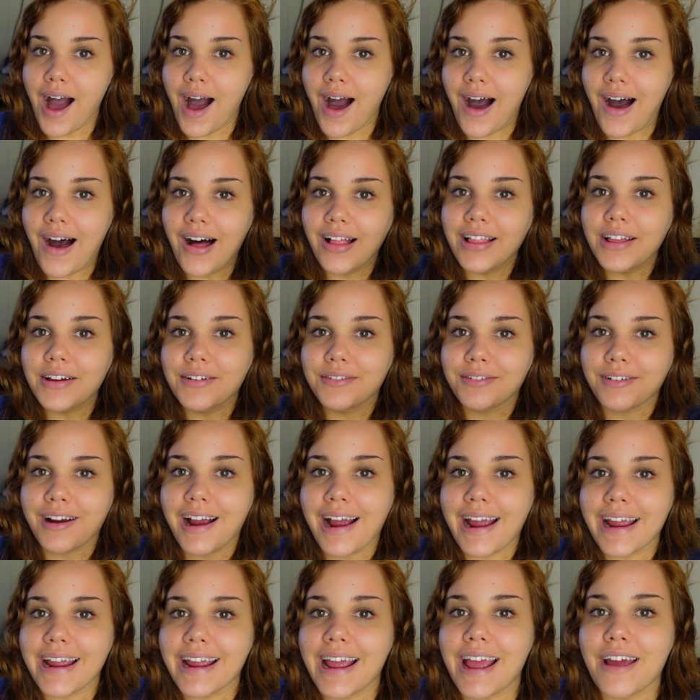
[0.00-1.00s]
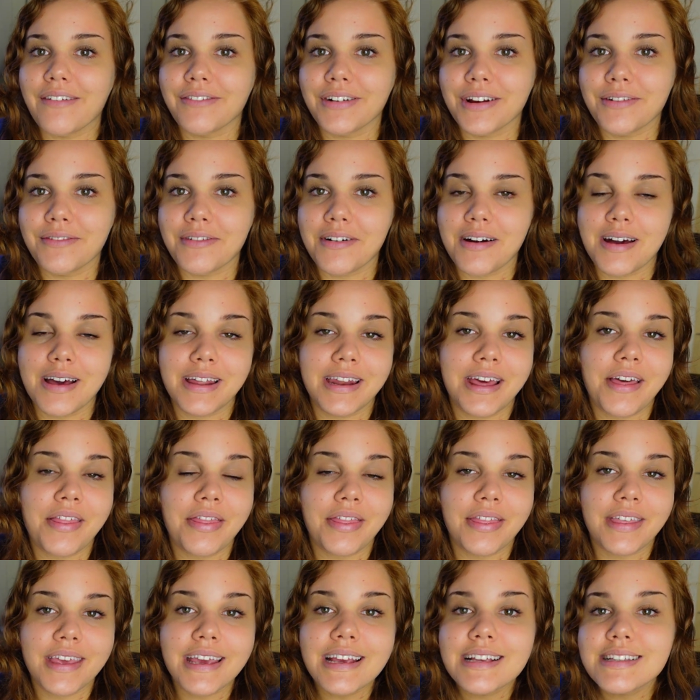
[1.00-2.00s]
All right, everyone,
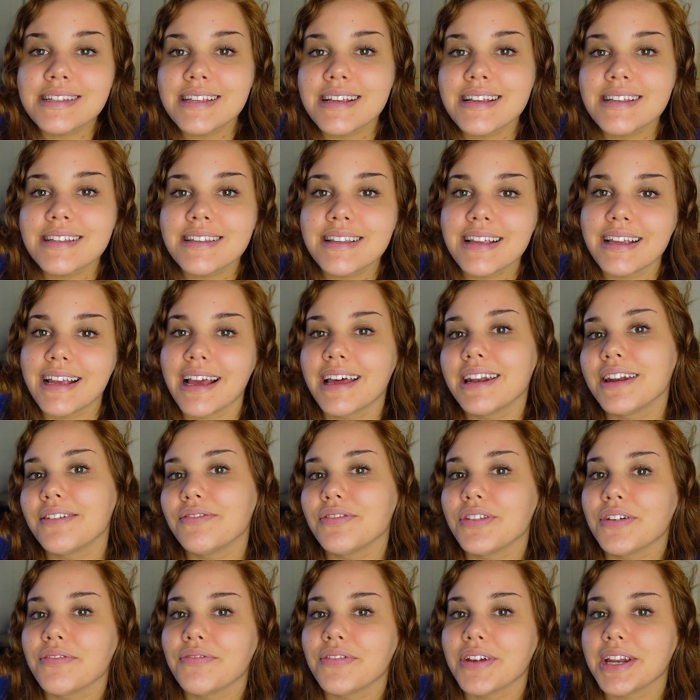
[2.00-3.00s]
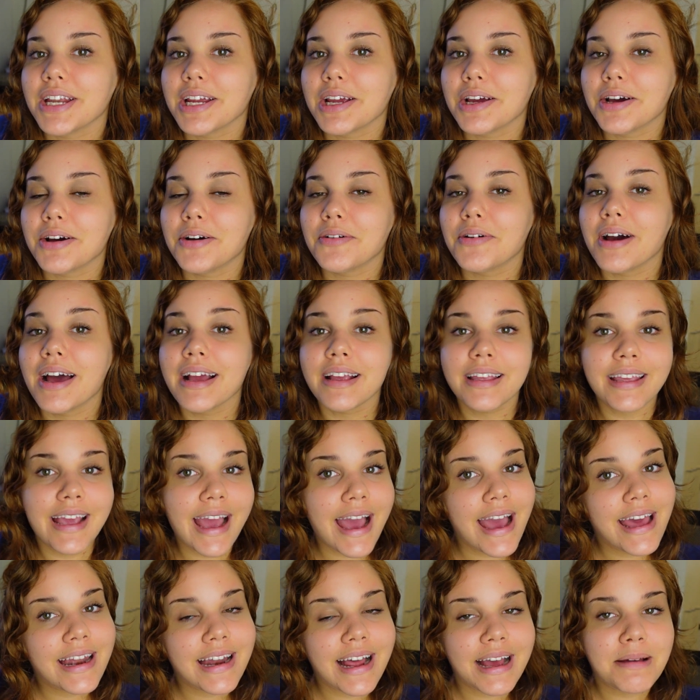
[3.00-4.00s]
and this is the end of the video.
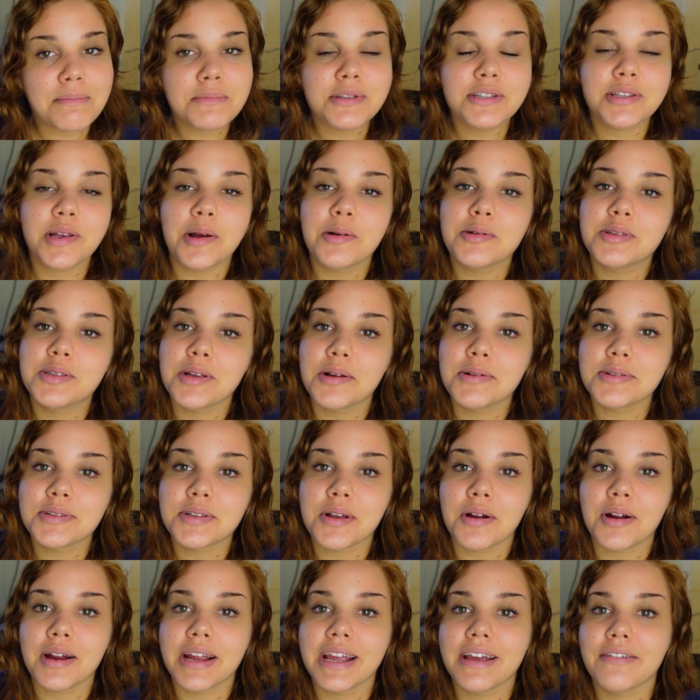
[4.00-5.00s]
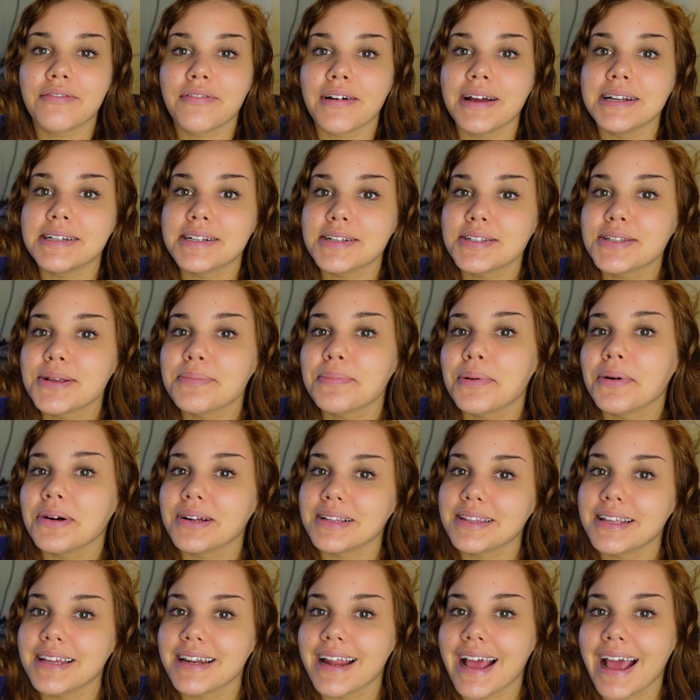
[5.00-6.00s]
Again, I'm so sorry if I
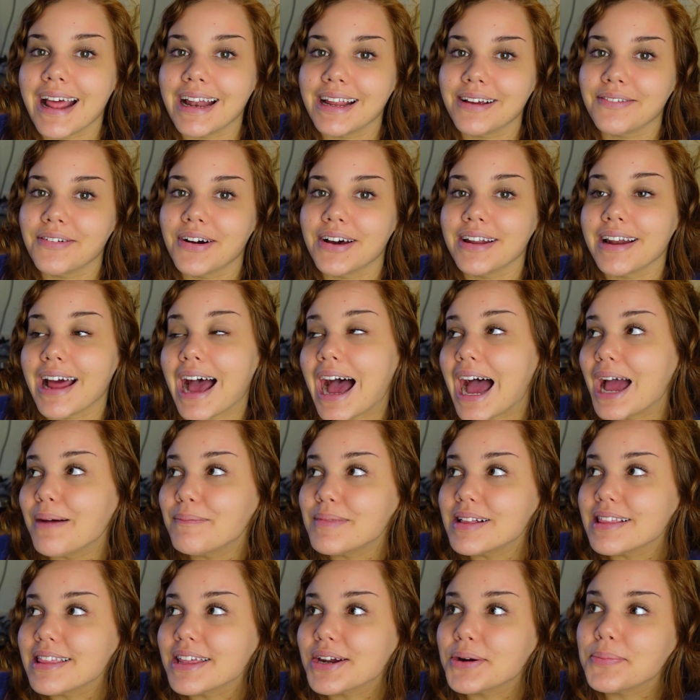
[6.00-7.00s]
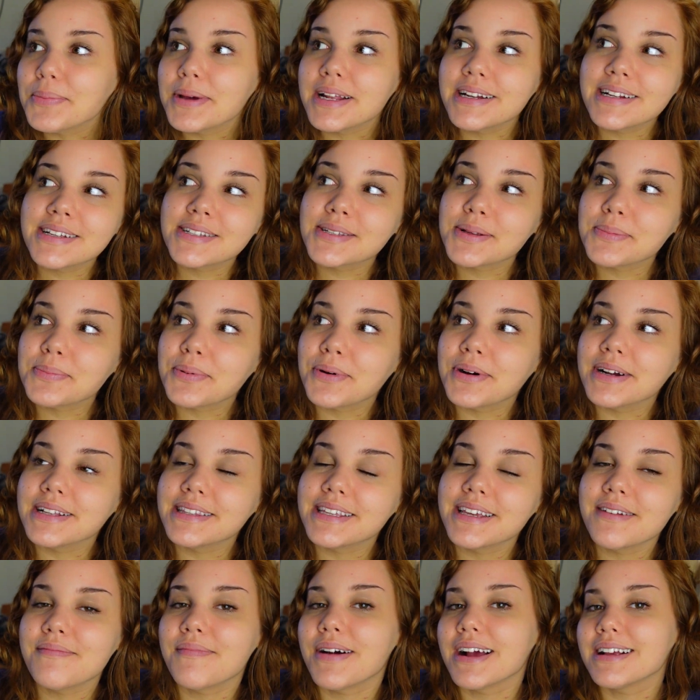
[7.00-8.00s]
disappointed anyone. I'm a little bit
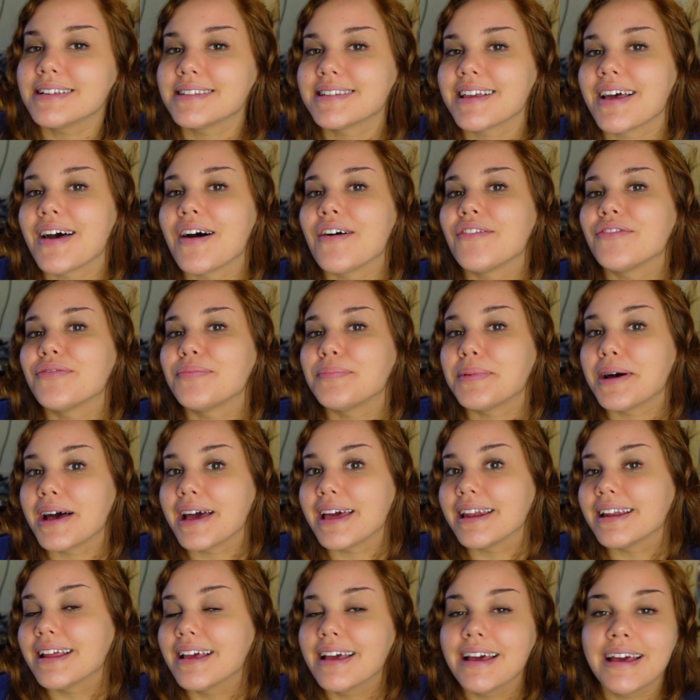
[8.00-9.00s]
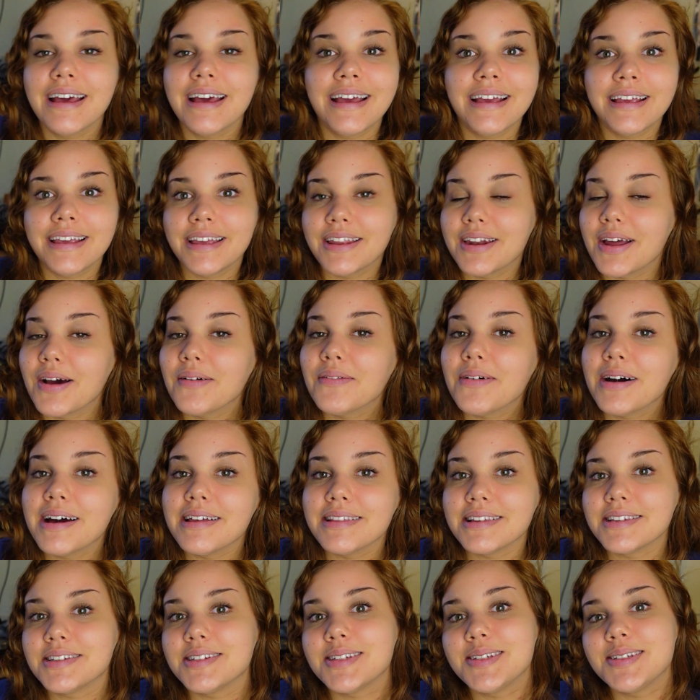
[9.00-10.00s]
disappointed myself, but you know
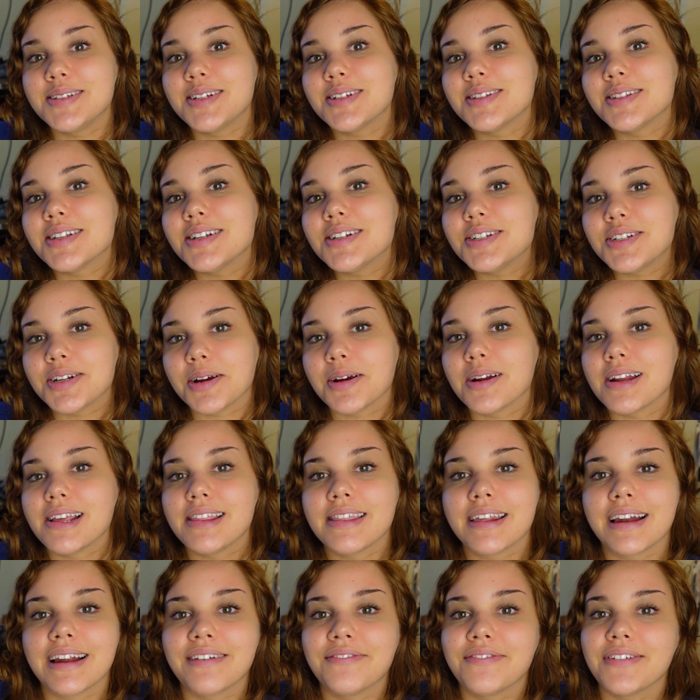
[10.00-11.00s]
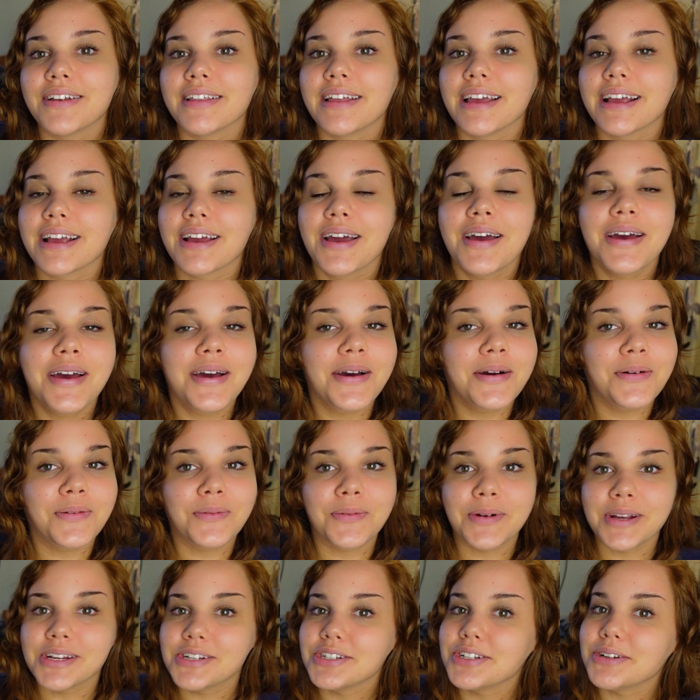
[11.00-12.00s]
what? This is just a journey that I feel like
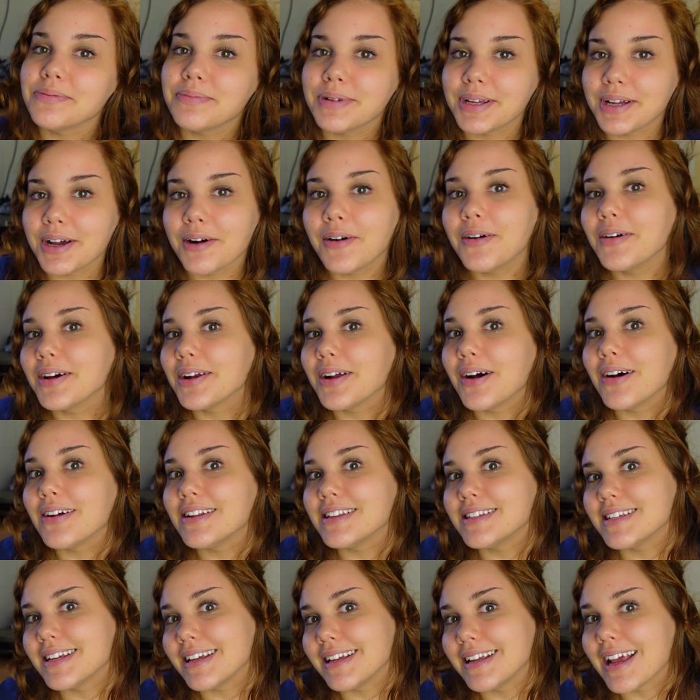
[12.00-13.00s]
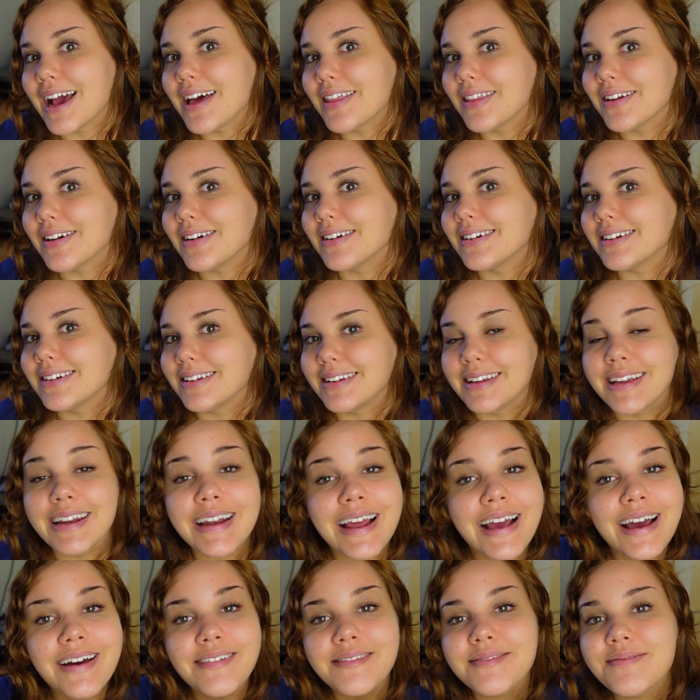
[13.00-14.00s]
we should be going on together, you
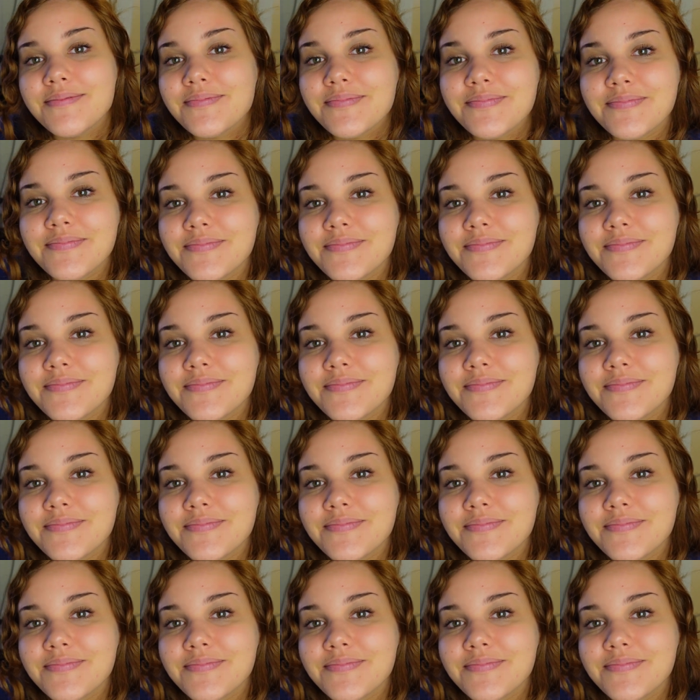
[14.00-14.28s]
know?